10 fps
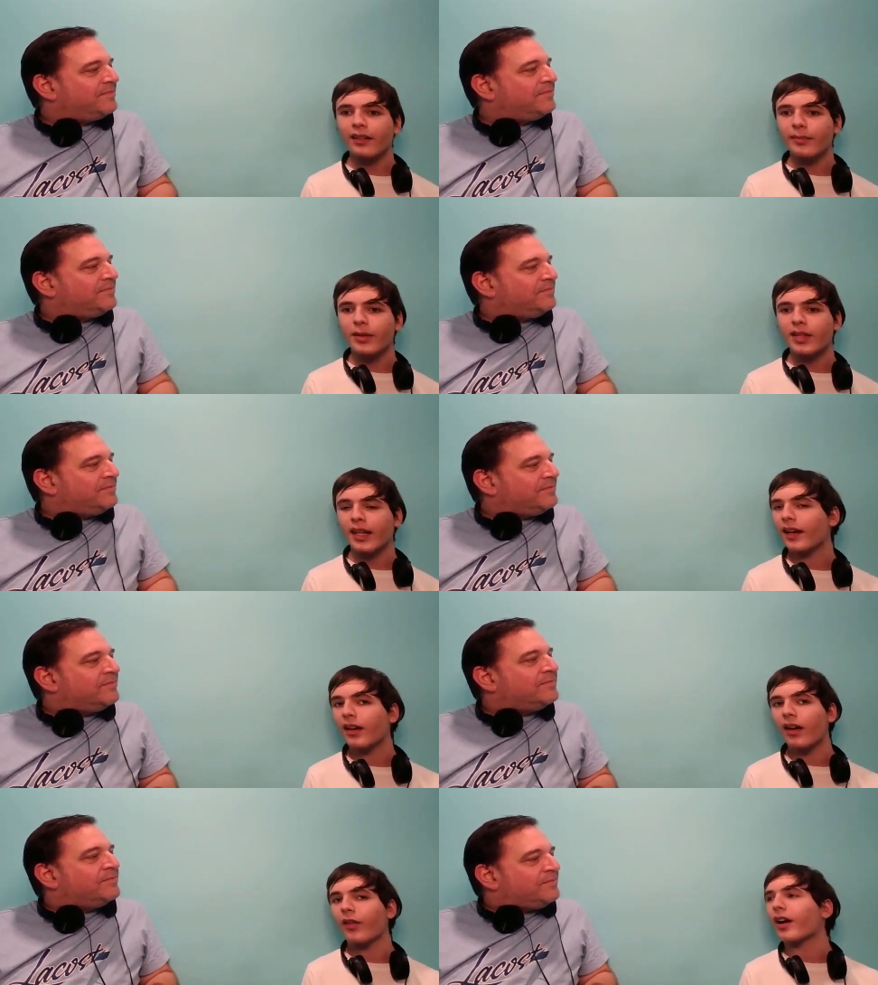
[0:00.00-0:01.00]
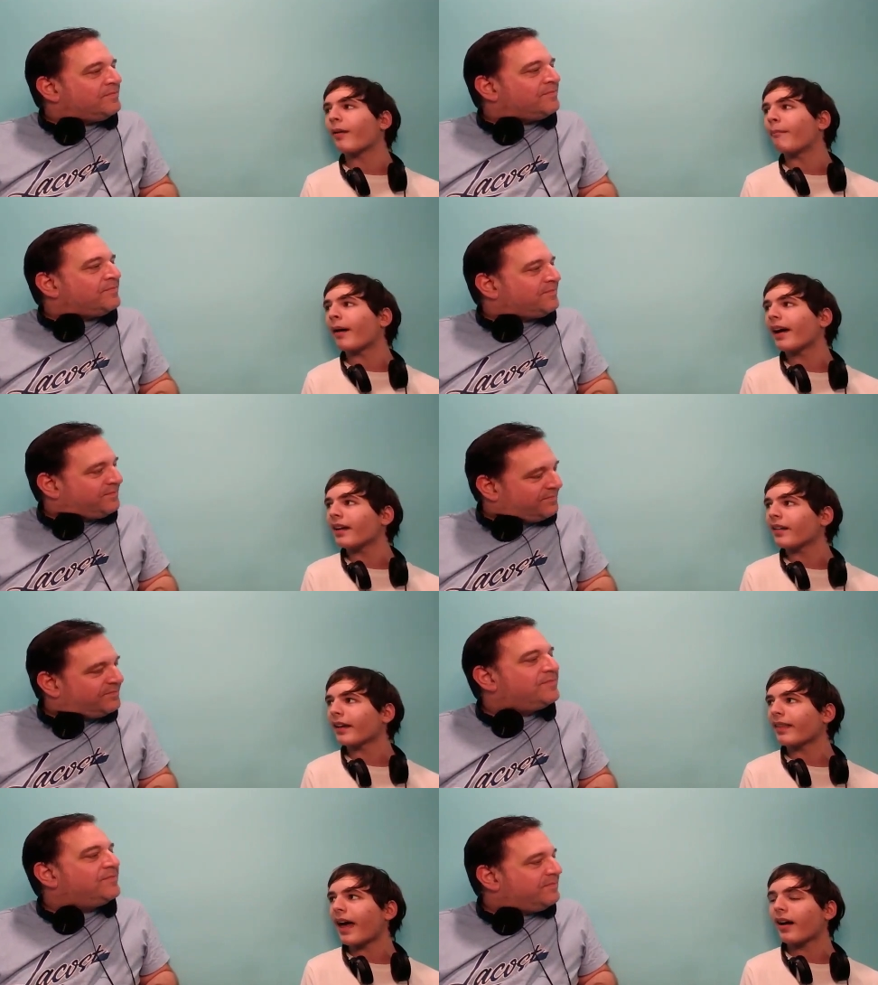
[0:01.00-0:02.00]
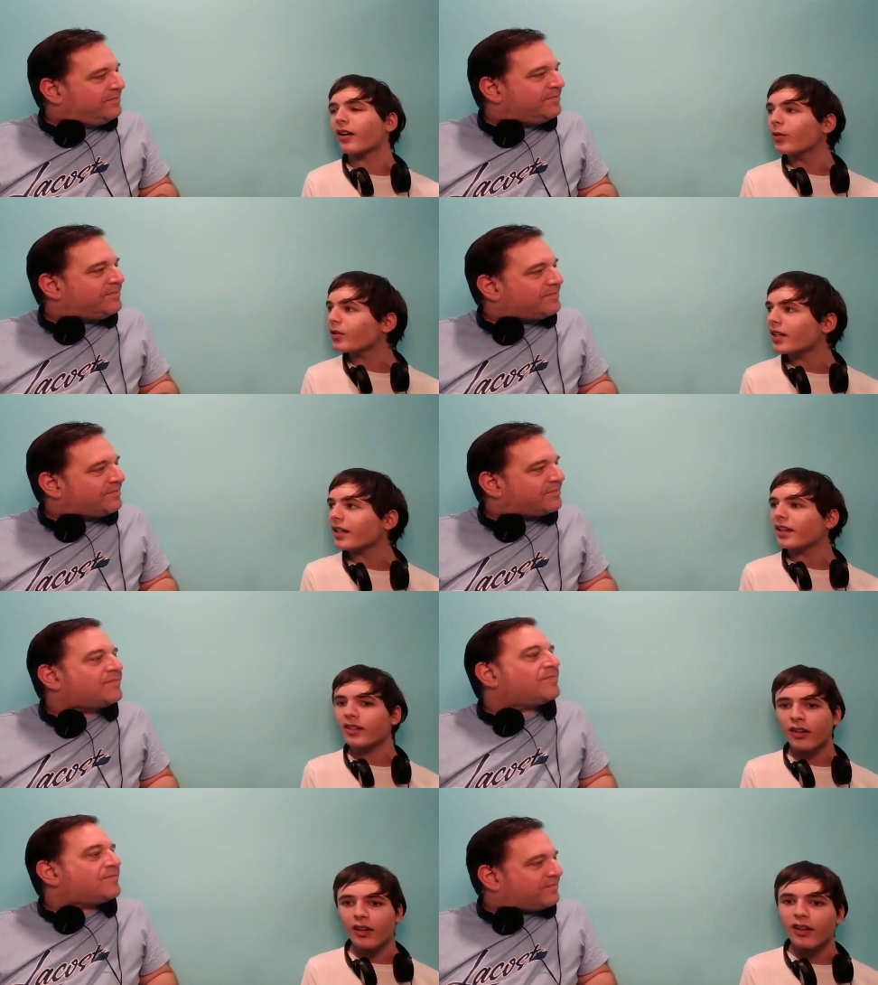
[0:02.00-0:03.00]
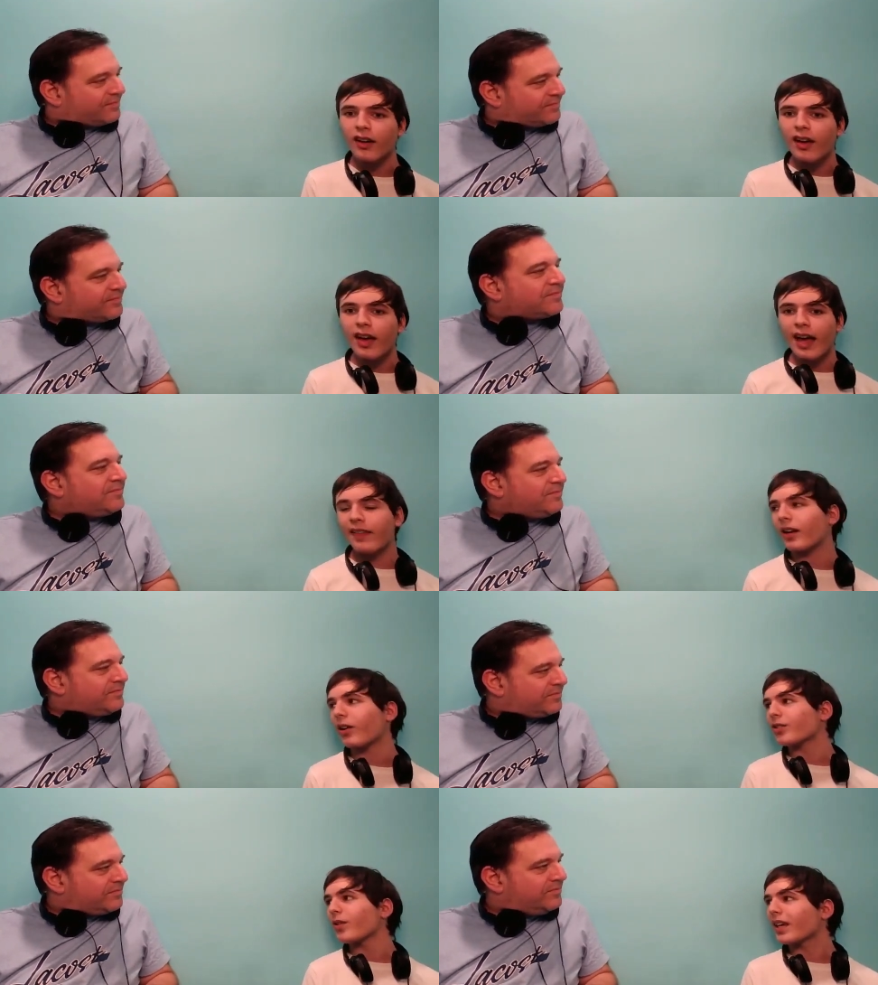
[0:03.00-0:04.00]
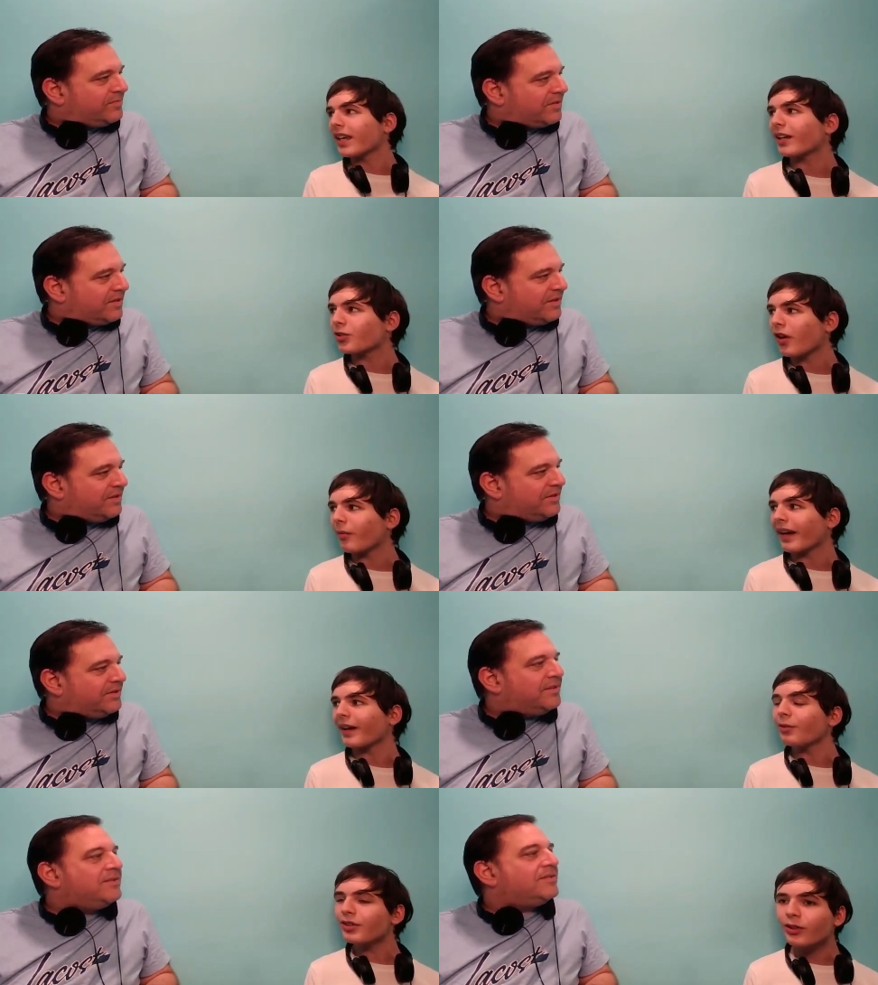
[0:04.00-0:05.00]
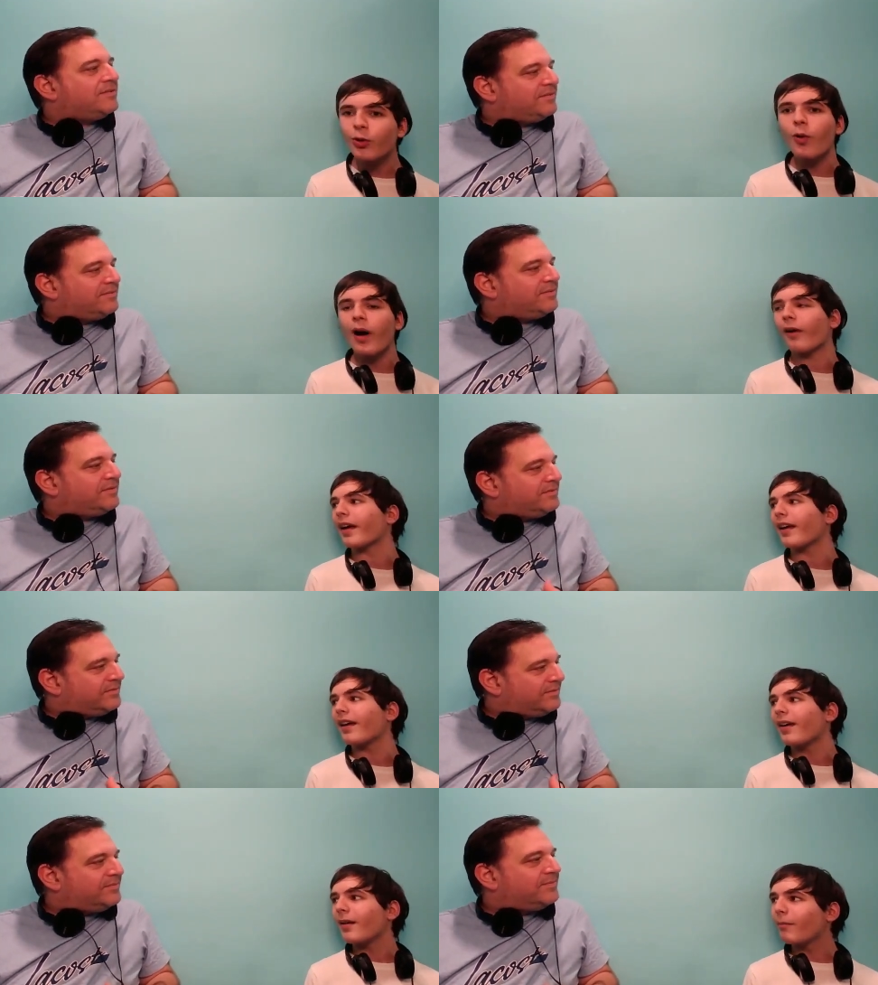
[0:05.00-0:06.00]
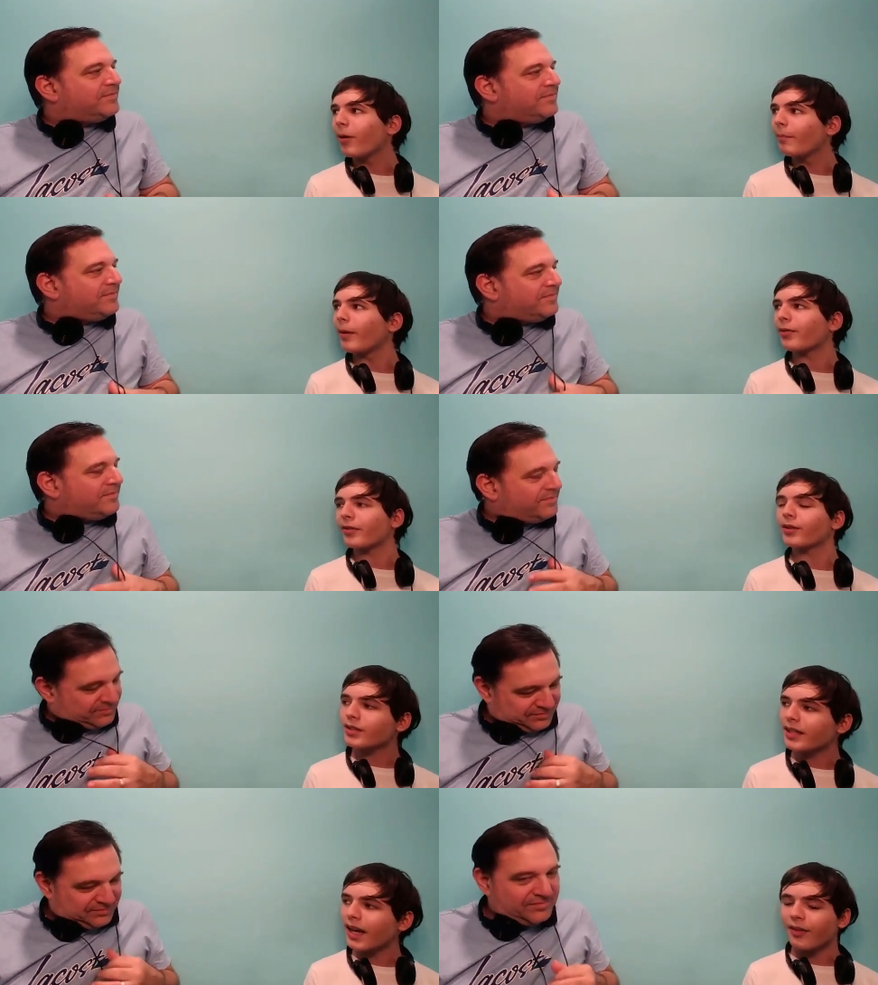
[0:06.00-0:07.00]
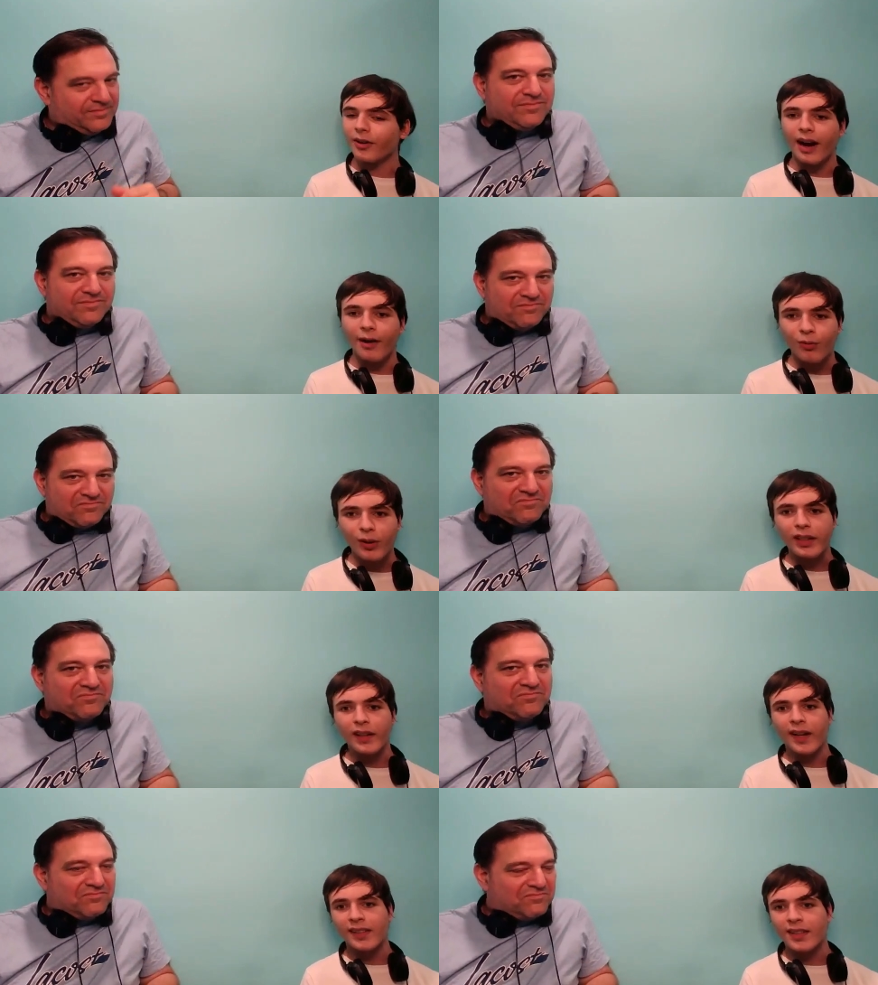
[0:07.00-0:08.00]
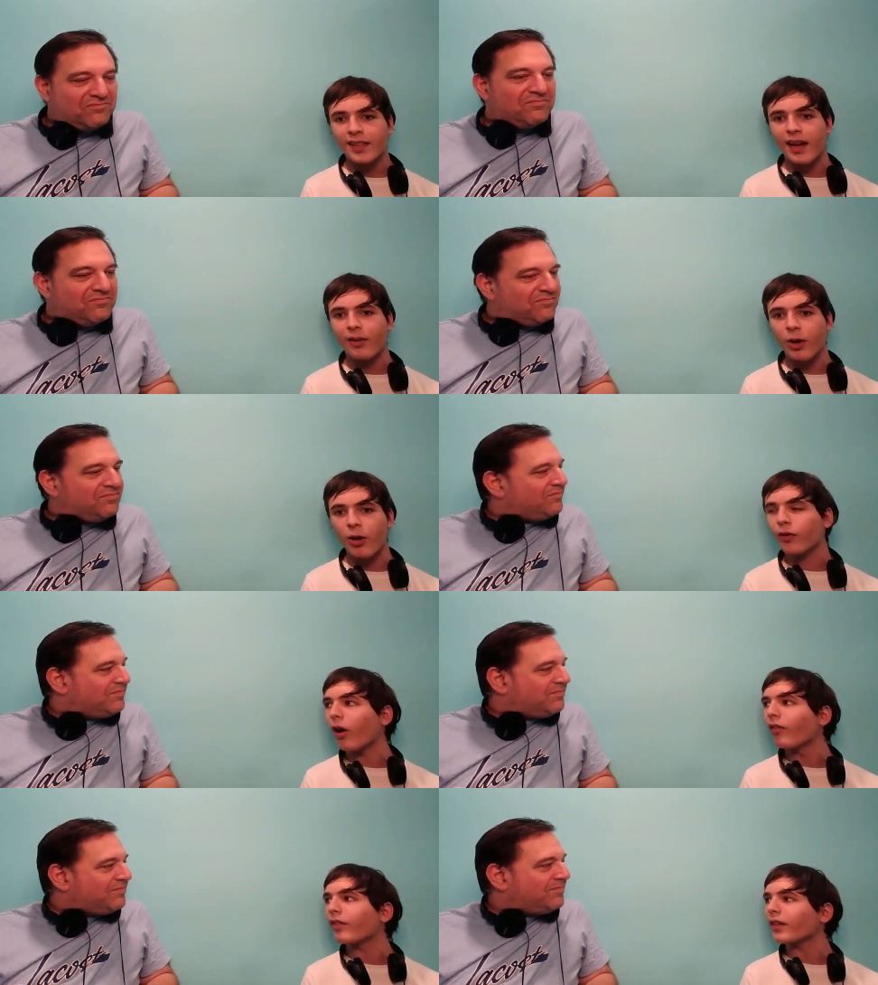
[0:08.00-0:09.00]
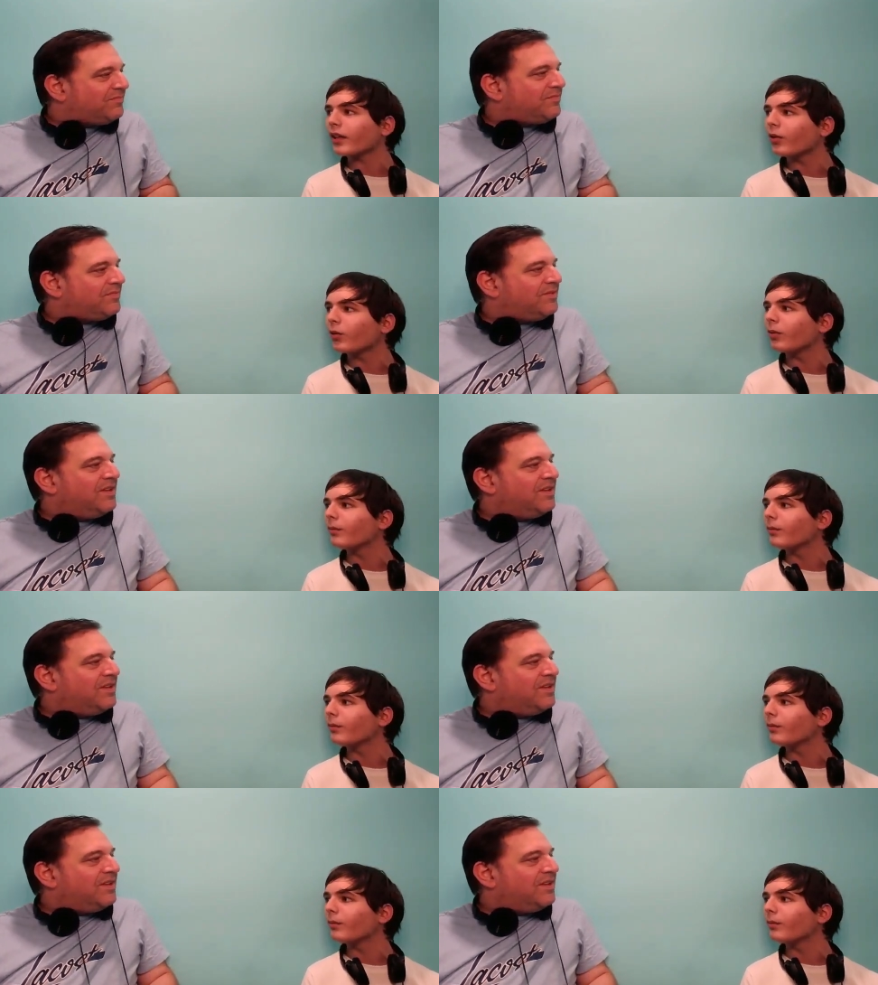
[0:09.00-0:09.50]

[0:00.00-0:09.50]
Speaker 1: music and another combined, like that acoustic guitar and then also the kick drum. Like it was cool how they put both of those together. I really liked the sound overall. Very cool.